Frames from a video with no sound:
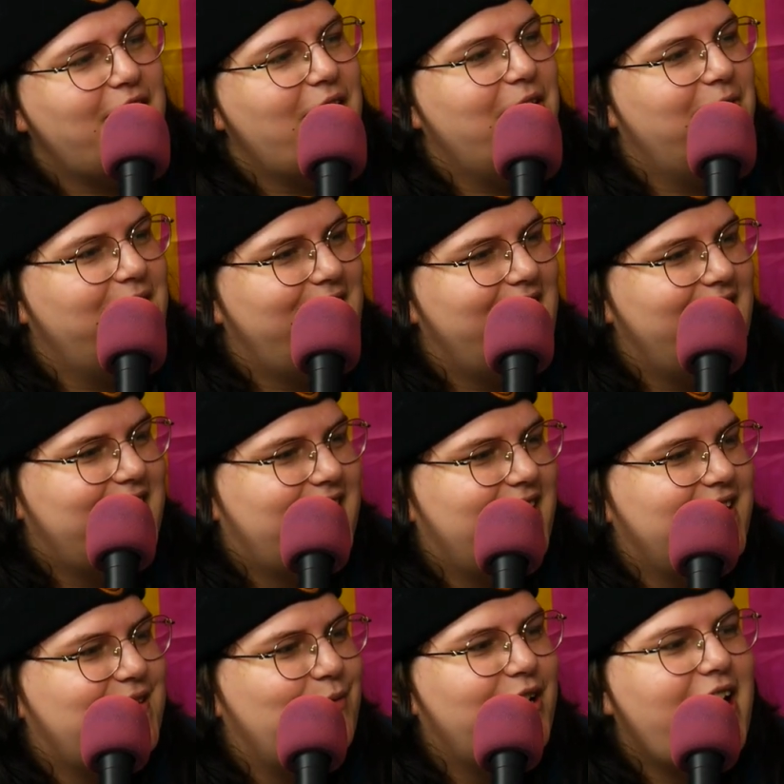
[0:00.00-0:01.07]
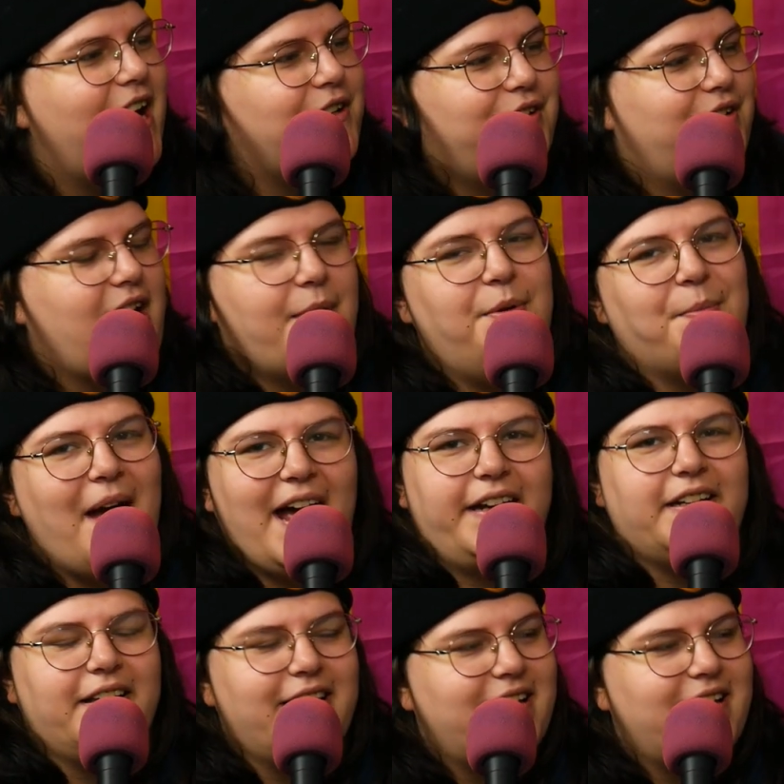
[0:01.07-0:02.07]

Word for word: going with this? Because we're not no. coming back to